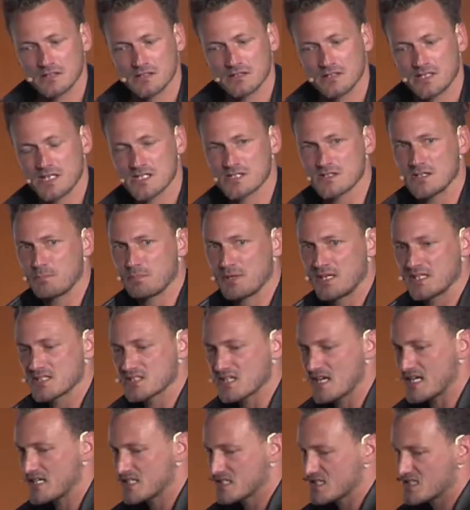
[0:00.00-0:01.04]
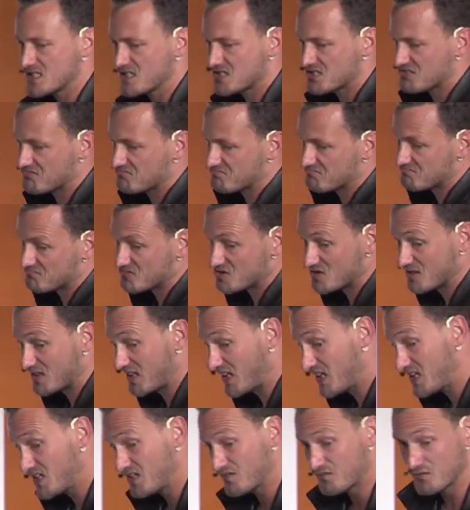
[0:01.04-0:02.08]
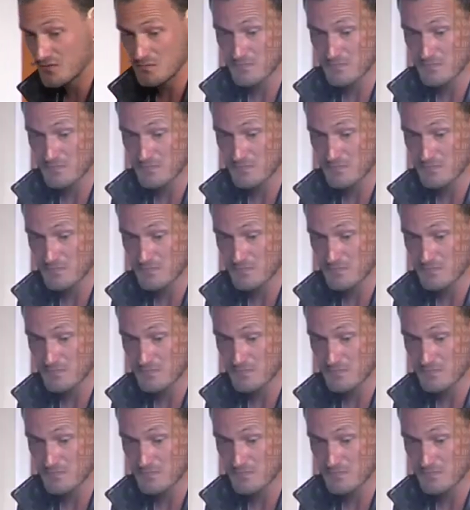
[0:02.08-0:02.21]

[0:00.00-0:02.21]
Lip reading: He's not paying taxes. So again, if you